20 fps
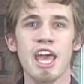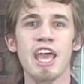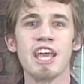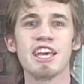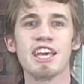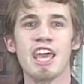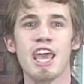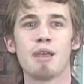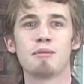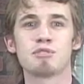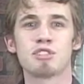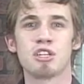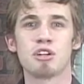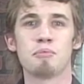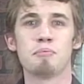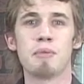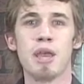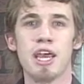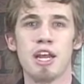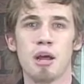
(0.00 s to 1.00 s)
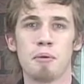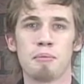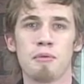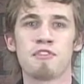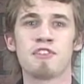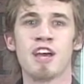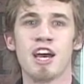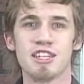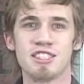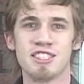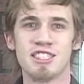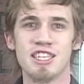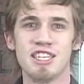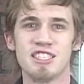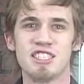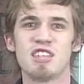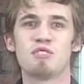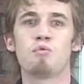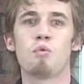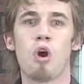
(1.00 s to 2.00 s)
and games that are made up of
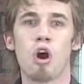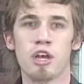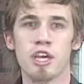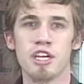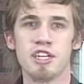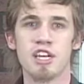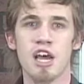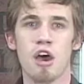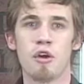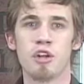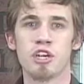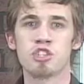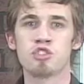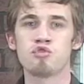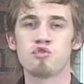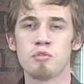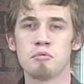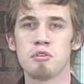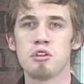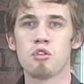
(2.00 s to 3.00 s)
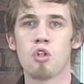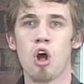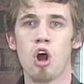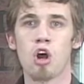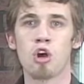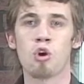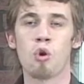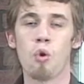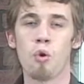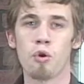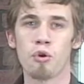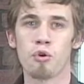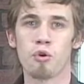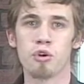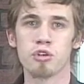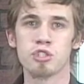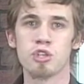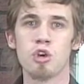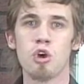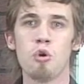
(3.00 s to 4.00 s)
cutscenes and walking down extremely long
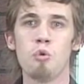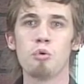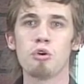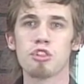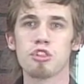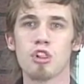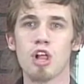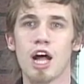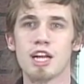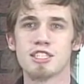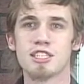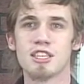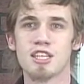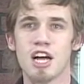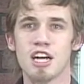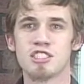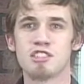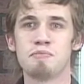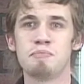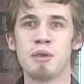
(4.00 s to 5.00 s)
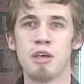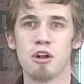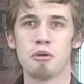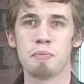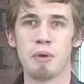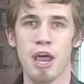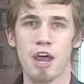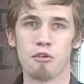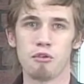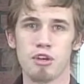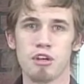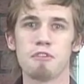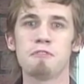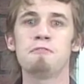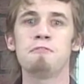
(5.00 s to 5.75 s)
corridors with lots and lots of pitter-pattering of